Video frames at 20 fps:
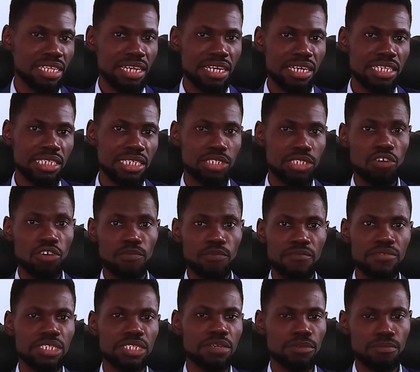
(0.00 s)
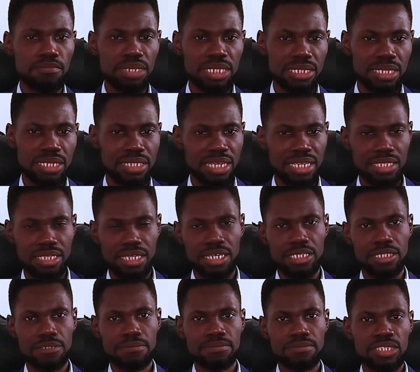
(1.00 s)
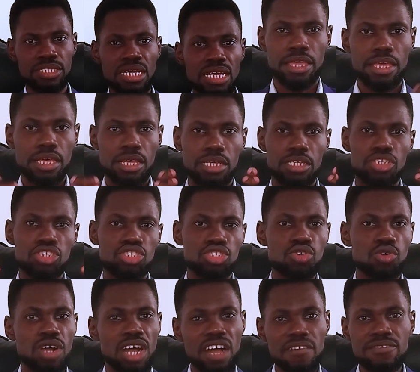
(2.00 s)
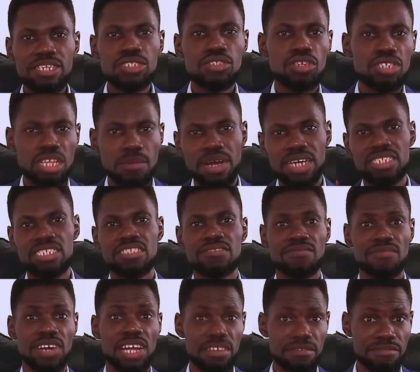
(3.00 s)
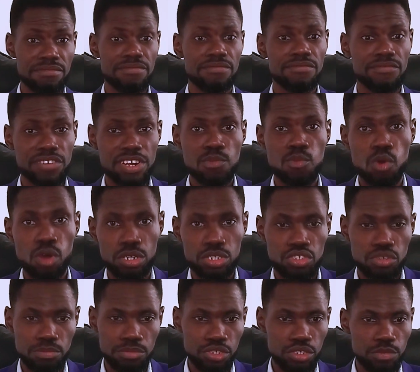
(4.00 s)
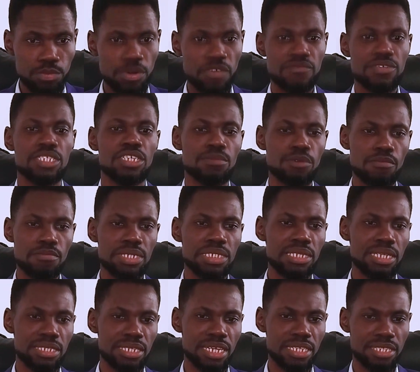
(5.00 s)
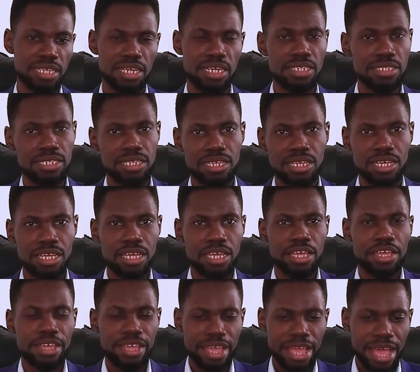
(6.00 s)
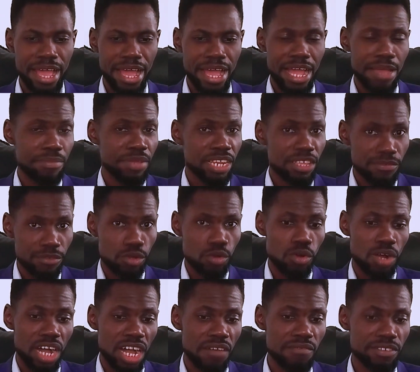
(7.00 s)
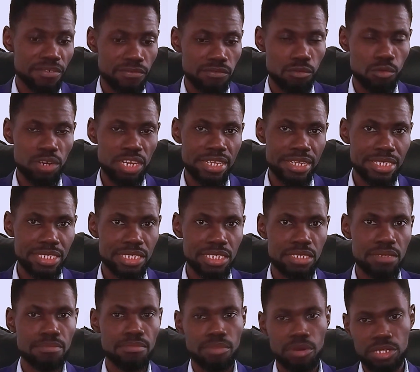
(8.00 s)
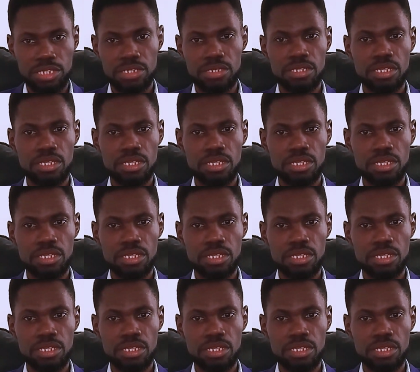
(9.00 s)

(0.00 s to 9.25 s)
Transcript: a list of profitable business ideas. So having talked about these 5 frameworks to build profitable business ideas, I believe you will have a full list, but